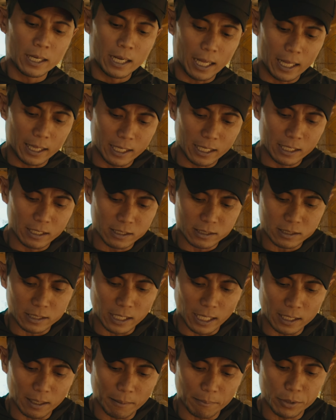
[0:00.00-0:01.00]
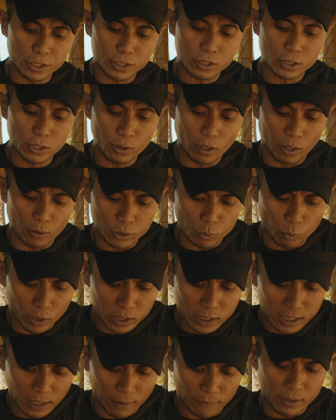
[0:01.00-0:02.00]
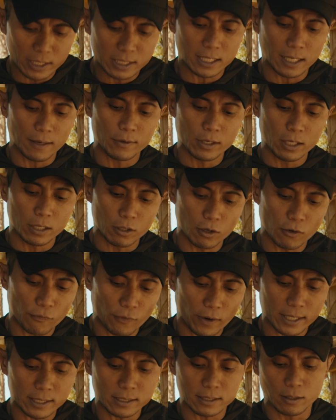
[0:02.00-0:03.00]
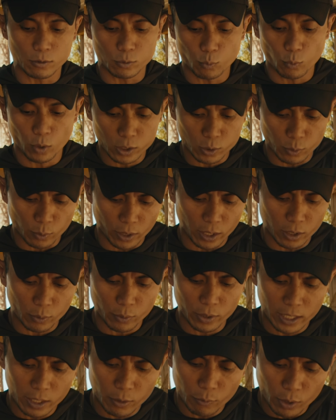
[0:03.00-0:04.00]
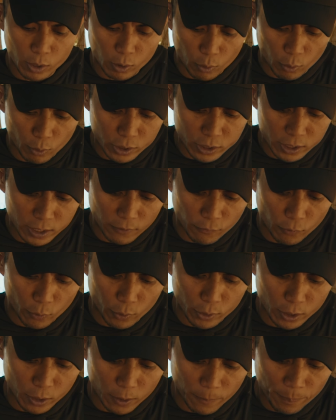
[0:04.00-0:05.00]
And then set number 2, I was 177, a little faster. I was 123, and it records it for you.